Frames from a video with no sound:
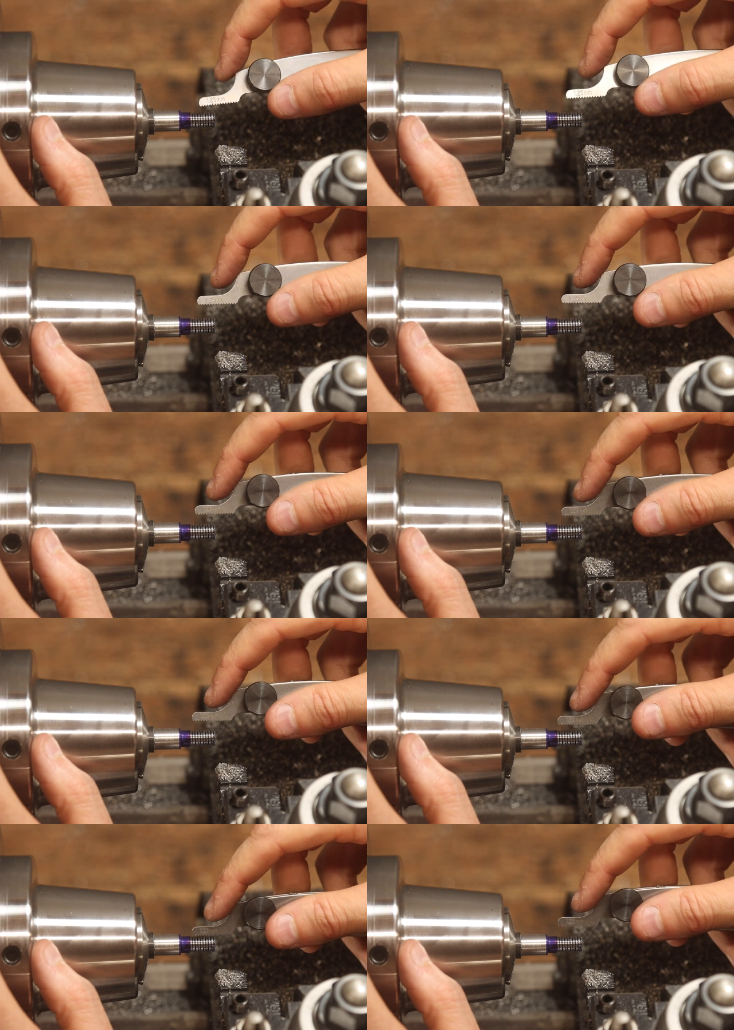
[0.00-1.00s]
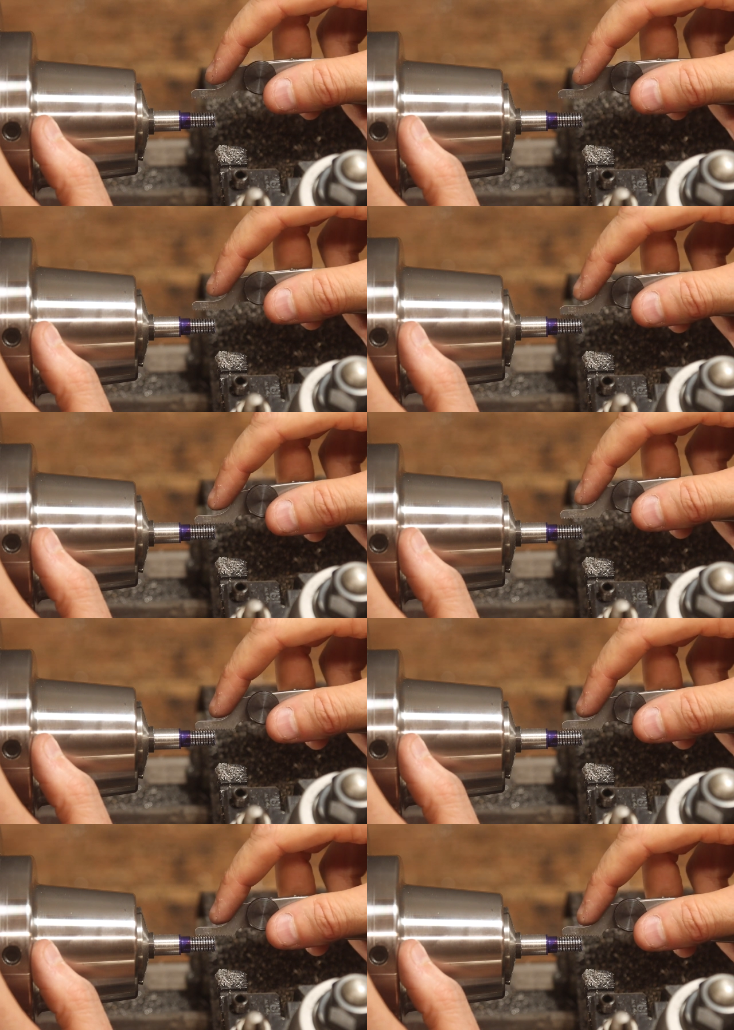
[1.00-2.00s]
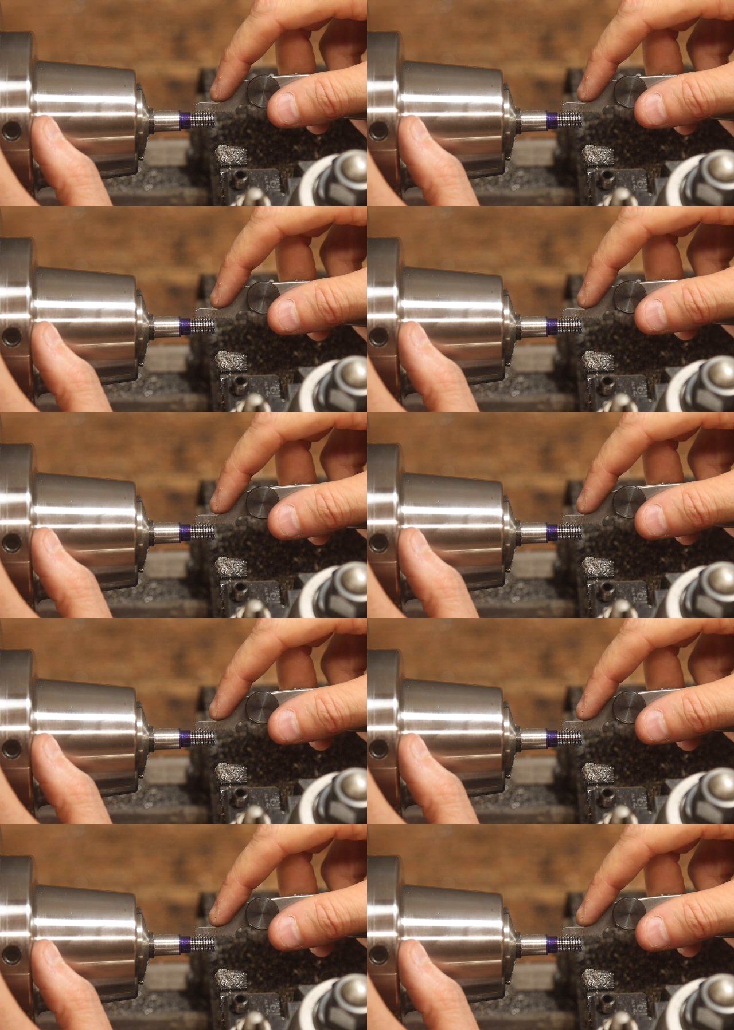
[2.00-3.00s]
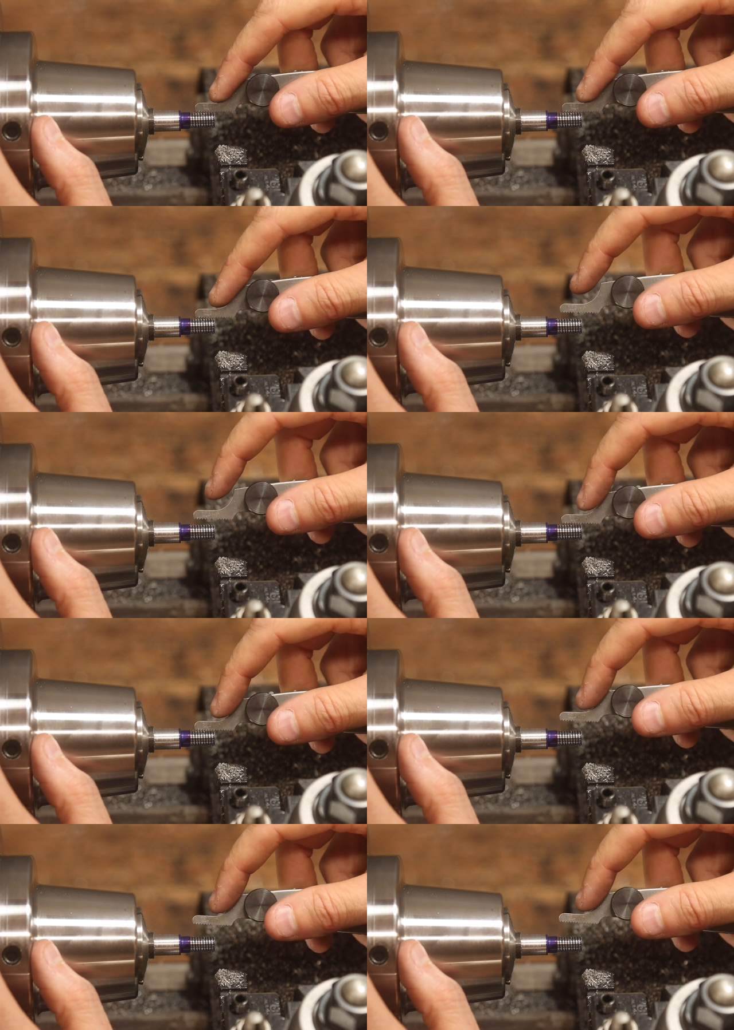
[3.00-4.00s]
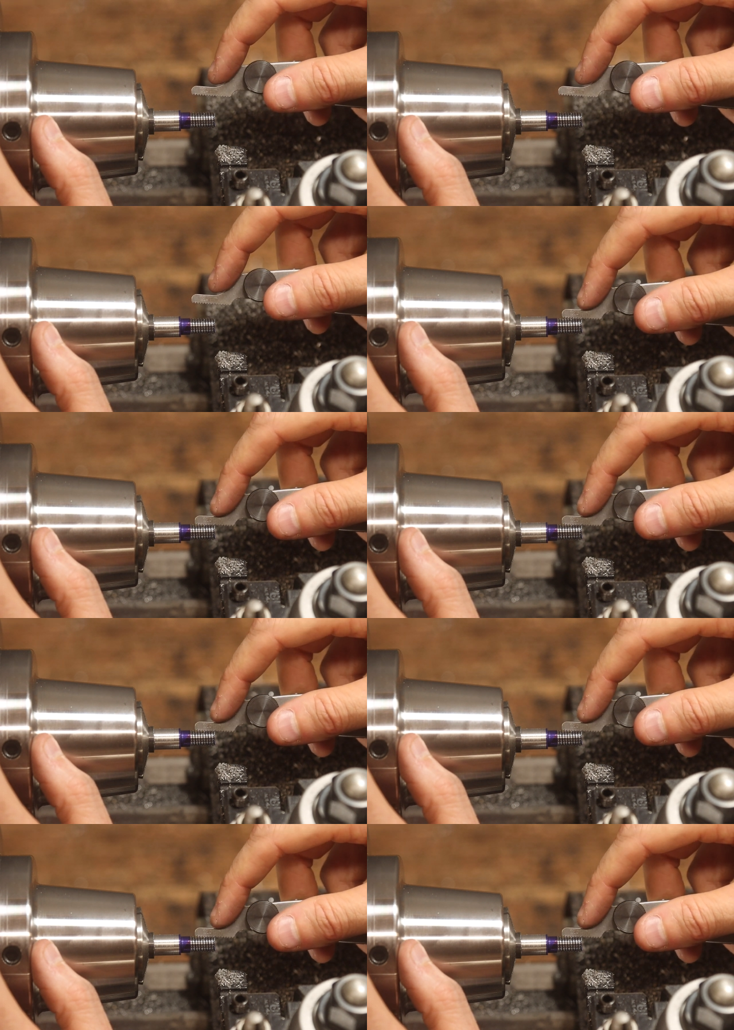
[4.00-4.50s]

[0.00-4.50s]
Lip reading: Nobody's mouth can be seen.